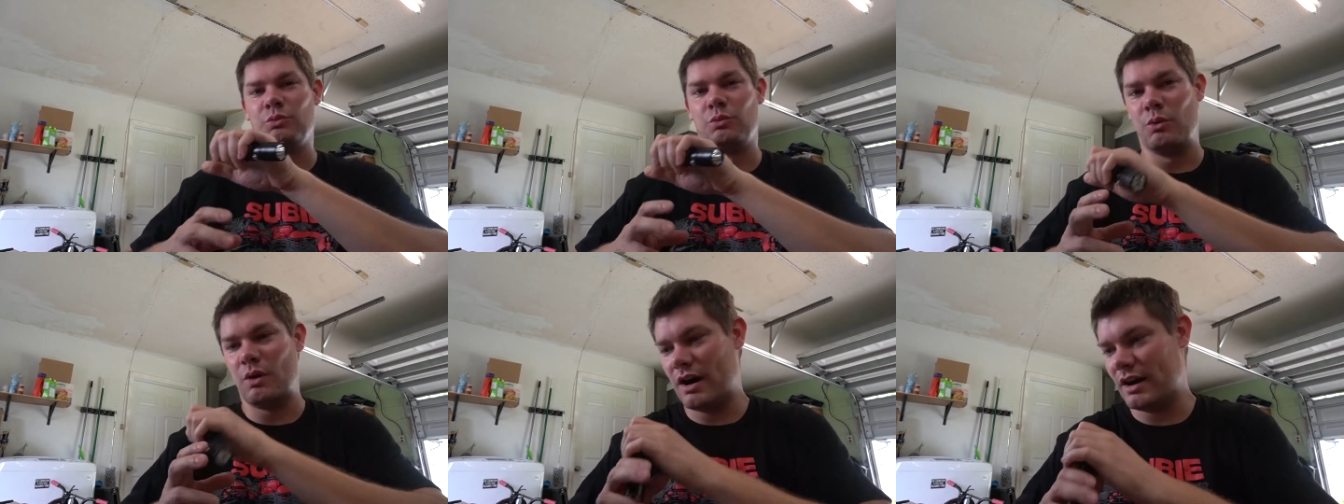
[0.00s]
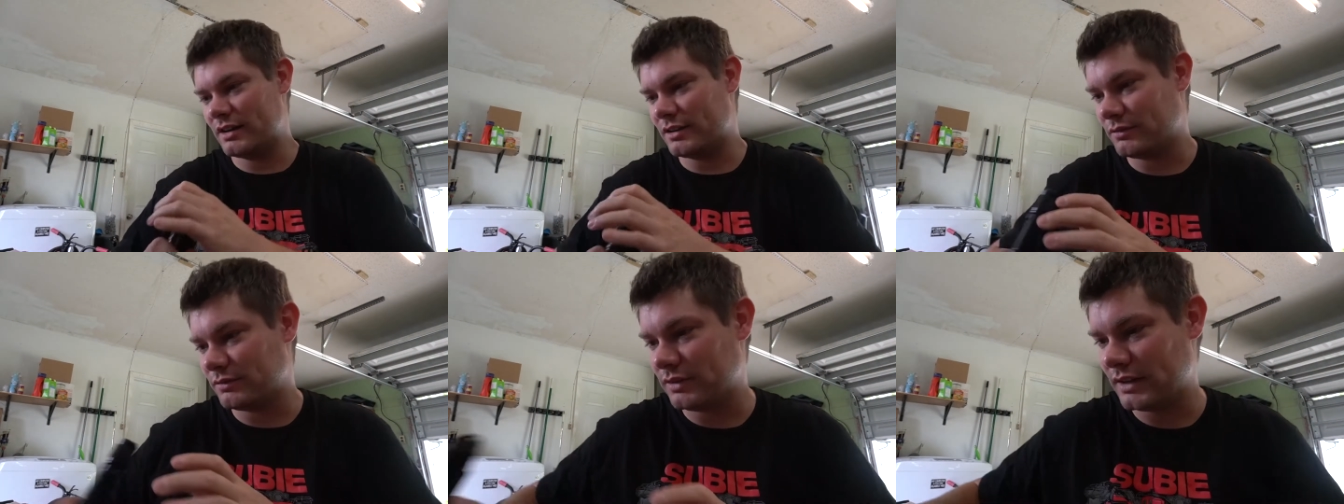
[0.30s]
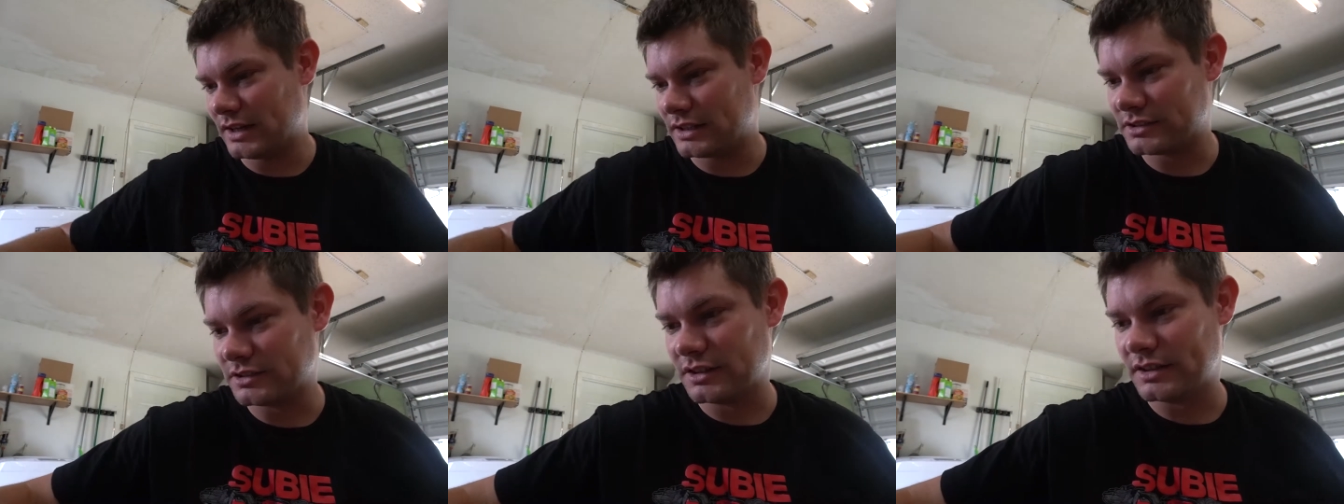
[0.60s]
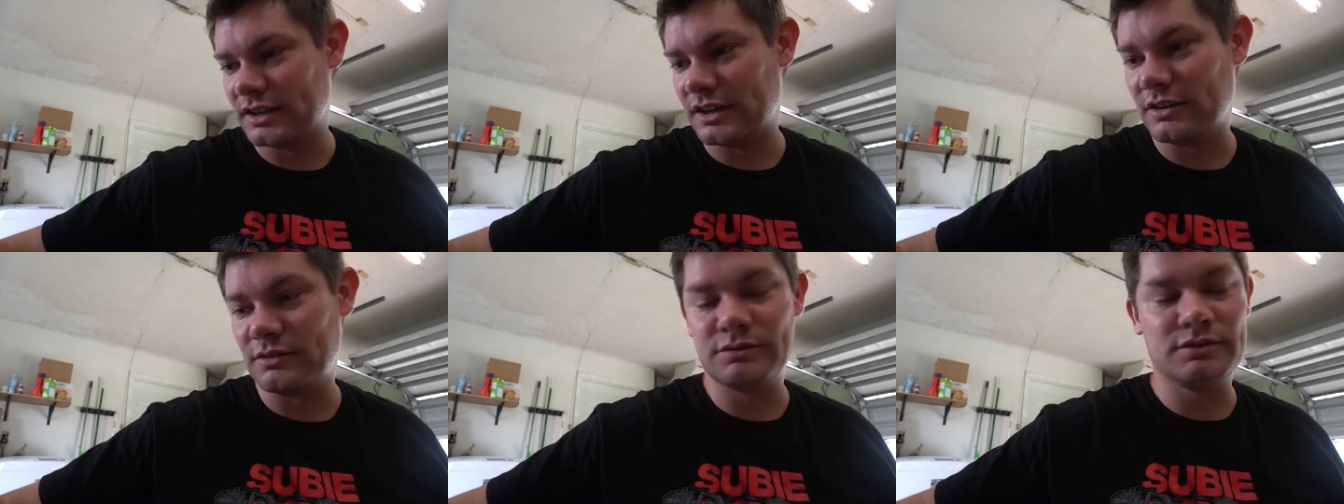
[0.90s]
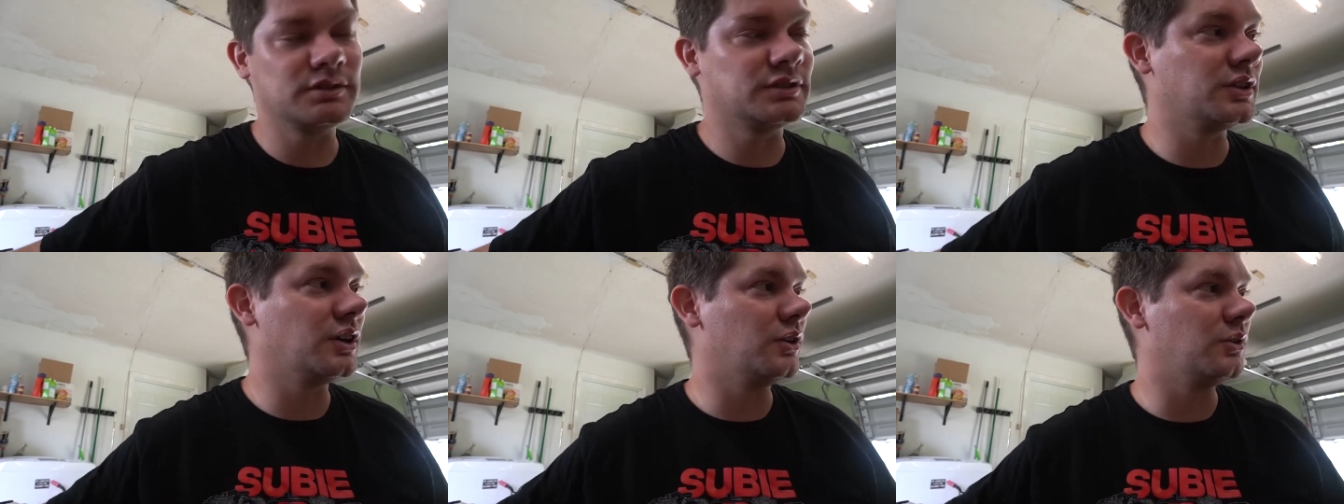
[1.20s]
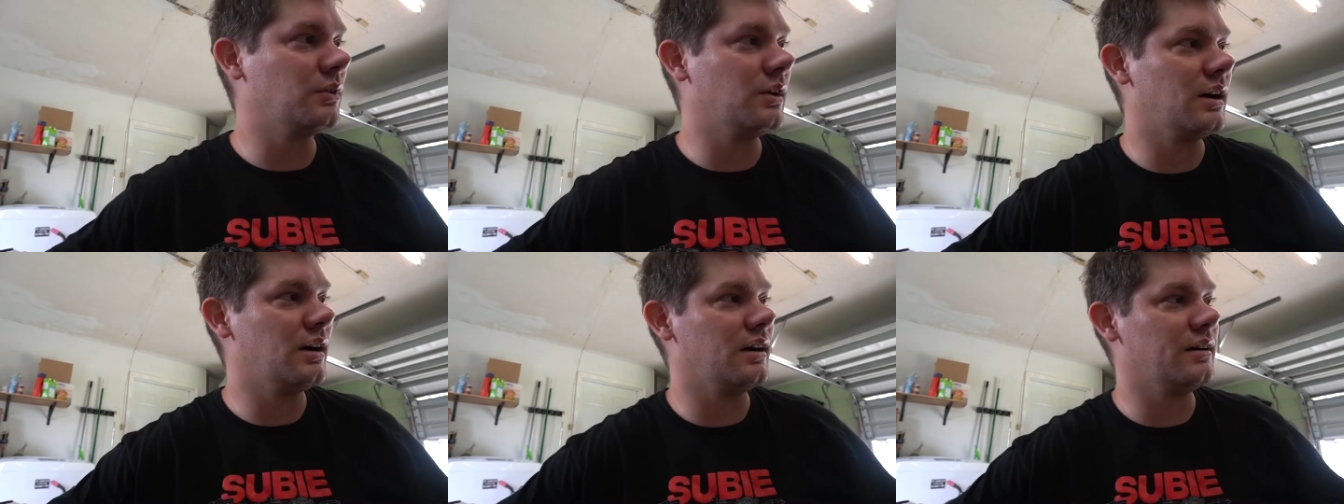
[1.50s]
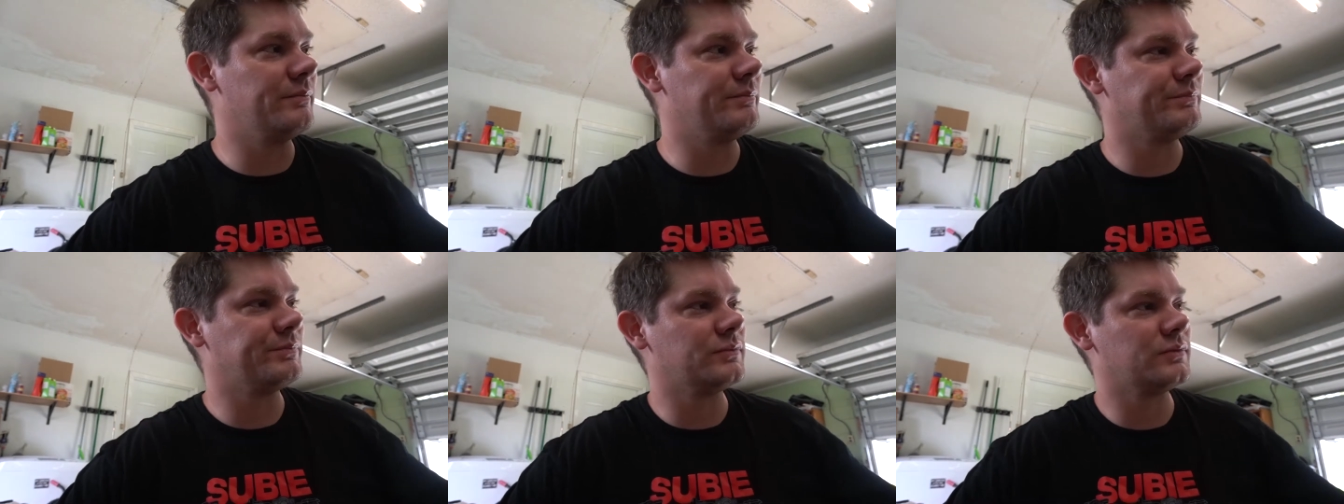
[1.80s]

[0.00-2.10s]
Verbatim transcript: wide the flashlight out. So uh,